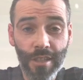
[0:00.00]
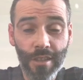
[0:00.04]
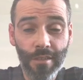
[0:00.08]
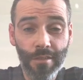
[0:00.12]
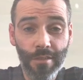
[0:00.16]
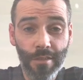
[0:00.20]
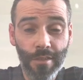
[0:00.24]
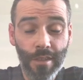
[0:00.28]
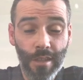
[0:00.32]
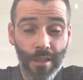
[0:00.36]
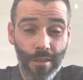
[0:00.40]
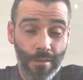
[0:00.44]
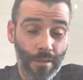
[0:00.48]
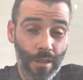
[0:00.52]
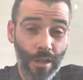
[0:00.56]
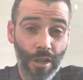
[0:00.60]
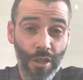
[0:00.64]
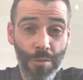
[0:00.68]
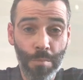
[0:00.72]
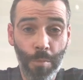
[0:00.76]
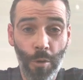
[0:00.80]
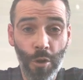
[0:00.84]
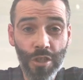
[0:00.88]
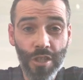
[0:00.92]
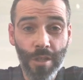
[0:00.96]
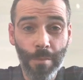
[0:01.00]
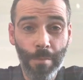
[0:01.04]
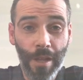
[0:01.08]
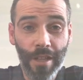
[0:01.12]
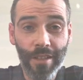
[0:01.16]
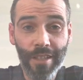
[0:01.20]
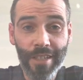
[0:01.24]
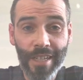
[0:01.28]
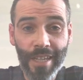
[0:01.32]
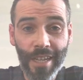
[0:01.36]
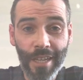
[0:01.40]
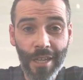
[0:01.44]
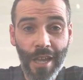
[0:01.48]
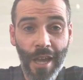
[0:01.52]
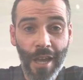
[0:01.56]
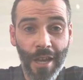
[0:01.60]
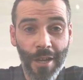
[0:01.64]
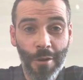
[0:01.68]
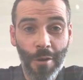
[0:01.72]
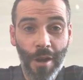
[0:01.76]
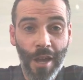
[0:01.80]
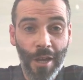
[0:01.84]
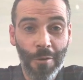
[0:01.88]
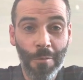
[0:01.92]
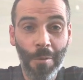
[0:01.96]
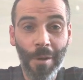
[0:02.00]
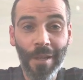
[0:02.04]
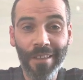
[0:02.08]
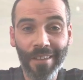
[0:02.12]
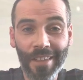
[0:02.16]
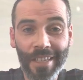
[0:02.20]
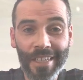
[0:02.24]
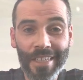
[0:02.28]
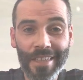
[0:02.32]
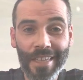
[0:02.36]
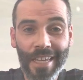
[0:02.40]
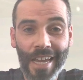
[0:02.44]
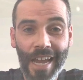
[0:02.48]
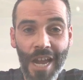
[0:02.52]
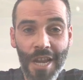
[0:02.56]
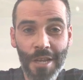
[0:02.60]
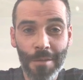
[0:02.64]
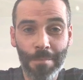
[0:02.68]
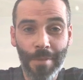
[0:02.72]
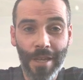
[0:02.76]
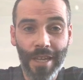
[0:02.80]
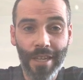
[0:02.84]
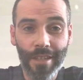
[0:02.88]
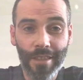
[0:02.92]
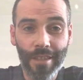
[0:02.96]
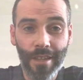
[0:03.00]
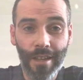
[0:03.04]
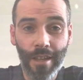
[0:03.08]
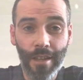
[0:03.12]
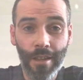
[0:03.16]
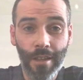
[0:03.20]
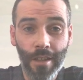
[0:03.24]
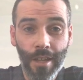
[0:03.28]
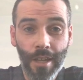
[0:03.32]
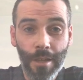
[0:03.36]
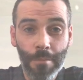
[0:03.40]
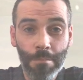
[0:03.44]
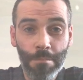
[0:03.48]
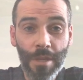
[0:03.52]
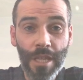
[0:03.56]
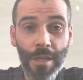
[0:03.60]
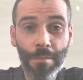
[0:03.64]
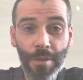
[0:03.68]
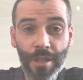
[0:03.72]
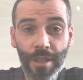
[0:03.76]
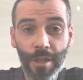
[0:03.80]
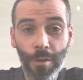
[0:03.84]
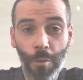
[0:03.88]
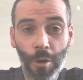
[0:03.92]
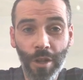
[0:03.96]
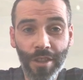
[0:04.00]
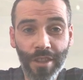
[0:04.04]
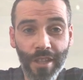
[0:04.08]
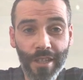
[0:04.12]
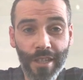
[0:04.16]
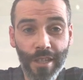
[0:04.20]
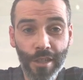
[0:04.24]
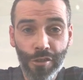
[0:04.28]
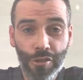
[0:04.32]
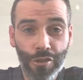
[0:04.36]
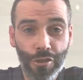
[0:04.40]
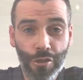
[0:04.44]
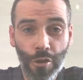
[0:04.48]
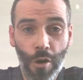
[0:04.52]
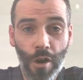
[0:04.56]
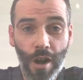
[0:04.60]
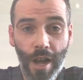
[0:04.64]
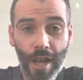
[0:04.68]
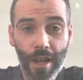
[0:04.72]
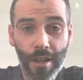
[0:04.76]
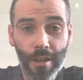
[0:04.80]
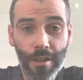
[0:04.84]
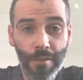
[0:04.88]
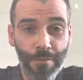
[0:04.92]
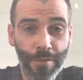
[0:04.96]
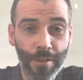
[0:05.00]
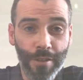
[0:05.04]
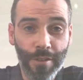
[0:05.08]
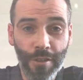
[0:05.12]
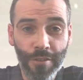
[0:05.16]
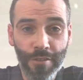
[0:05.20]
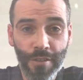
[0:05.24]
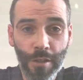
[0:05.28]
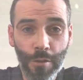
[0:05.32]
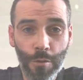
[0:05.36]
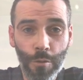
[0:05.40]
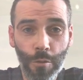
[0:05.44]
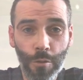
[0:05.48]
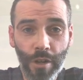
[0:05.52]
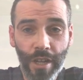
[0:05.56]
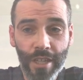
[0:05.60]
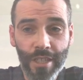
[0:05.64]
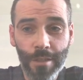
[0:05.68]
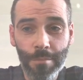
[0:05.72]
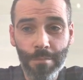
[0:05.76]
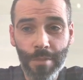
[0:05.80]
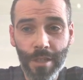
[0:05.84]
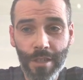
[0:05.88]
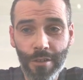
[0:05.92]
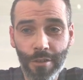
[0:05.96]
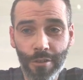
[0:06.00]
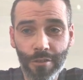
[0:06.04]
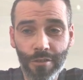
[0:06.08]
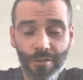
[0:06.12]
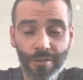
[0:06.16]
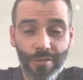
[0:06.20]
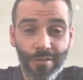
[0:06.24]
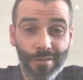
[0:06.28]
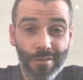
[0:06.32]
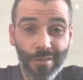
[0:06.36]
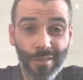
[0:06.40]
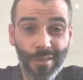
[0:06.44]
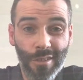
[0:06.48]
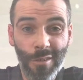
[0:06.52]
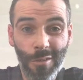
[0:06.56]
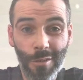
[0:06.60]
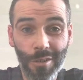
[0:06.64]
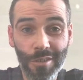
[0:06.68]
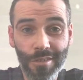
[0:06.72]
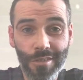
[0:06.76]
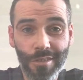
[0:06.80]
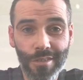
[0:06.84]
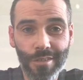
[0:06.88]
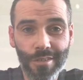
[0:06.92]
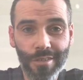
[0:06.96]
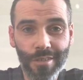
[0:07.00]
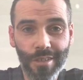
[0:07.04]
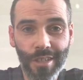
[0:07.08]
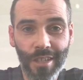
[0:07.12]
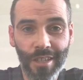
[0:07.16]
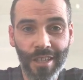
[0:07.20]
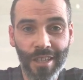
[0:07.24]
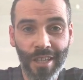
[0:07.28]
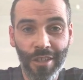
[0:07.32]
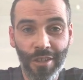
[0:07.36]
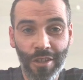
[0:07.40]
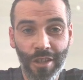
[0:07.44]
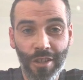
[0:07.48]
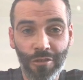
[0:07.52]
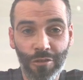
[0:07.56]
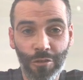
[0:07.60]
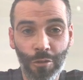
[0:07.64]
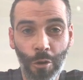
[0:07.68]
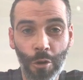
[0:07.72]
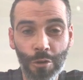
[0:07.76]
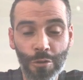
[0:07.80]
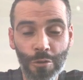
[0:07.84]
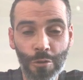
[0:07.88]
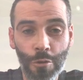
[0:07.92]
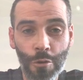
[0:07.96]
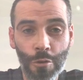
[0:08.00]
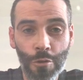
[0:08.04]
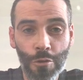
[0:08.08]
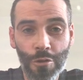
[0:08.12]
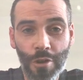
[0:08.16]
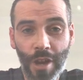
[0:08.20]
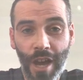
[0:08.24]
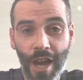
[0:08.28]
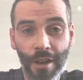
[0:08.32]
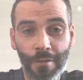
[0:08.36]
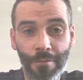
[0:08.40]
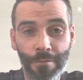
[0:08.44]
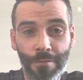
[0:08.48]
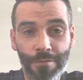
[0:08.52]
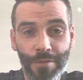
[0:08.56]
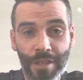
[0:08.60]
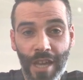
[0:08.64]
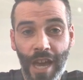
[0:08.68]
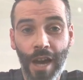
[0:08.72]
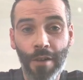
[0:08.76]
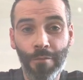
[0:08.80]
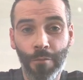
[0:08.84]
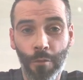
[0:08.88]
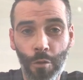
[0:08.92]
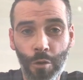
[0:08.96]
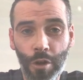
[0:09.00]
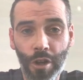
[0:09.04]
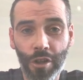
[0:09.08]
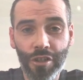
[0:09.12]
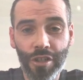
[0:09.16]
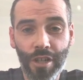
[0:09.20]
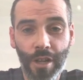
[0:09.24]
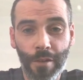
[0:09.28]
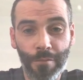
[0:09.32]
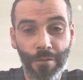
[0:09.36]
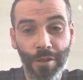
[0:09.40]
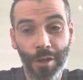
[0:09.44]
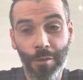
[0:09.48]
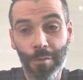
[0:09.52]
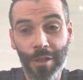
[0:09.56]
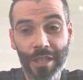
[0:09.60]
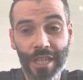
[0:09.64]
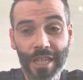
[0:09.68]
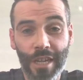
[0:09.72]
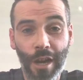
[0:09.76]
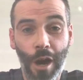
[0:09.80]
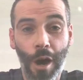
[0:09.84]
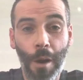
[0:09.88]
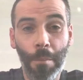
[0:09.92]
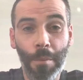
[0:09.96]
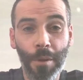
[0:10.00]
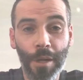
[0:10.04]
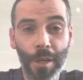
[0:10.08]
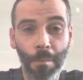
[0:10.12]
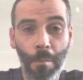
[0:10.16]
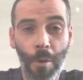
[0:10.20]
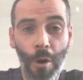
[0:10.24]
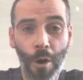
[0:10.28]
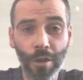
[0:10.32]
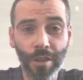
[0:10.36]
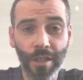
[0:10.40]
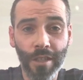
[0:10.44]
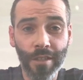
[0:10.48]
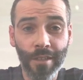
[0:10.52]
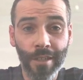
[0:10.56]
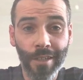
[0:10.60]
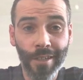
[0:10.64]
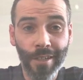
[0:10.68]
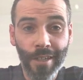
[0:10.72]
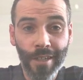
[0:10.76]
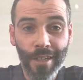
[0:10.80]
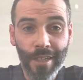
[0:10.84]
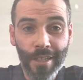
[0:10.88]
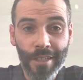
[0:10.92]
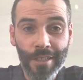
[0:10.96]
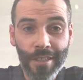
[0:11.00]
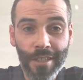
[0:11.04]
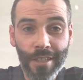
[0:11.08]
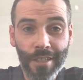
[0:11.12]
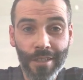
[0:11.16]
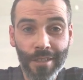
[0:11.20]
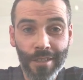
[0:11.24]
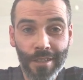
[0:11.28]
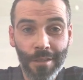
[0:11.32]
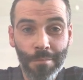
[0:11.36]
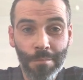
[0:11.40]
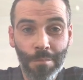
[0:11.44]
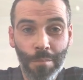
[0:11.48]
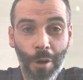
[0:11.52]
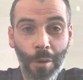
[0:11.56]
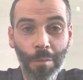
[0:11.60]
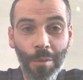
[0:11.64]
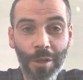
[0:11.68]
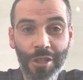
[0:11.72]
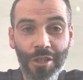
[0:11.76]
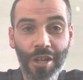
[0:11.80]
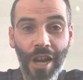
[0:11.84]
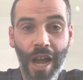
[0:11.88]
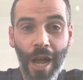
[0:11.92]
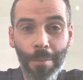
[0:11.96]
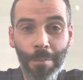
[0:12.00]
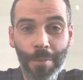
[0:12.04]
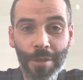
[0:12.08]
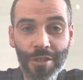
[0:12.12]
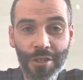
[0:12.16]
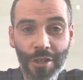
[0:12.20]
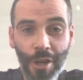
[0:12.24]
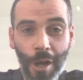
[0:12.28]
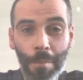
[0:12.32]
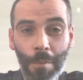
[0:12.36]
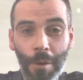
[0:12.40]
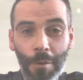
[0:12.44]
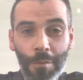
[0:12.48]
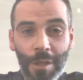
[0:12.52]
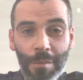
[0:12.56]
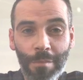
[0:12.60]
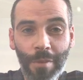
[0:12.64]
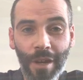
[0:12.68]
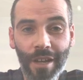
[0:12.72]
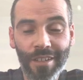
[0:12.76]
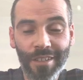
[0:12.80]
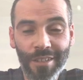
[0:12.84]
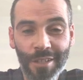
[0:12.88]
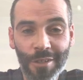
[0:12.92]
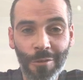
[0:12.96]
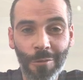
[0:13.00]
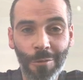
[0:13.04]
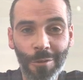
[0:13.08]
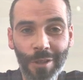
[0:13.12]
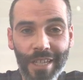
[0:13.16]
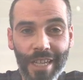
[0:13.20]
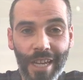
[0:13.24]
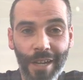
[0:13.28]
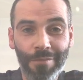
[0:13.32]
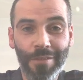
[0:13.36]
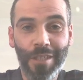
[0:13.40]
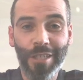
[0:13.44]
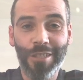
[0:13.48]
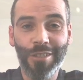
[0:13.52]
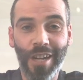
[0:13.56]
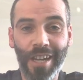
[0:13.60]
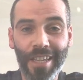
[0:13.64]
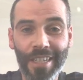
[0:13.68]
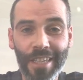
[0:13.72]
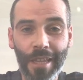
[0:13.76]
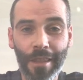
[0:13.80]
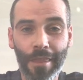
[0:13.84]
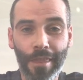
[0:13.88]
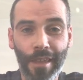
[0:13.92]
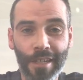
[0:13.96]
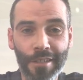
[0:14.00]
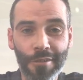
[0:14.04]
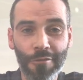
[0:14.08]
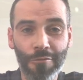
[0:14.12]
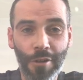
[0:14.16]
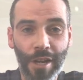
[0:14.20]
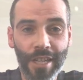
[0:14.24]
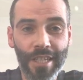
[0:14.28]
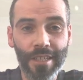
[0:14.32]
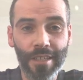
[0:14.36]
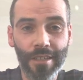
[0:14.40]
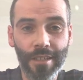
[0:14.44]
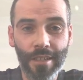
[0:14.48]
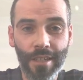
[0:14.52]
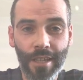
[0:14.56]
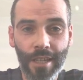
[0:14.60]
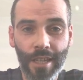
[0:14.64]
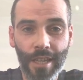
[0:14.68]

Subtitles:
and the responsibility. I quite like the aspect of me being the one to get shot at if it doesn't go right, because you know it's on you. You have ownership for it. When you get up in the morning, it probably sharpens you up a wee bit, and you know that you have to try and get things right.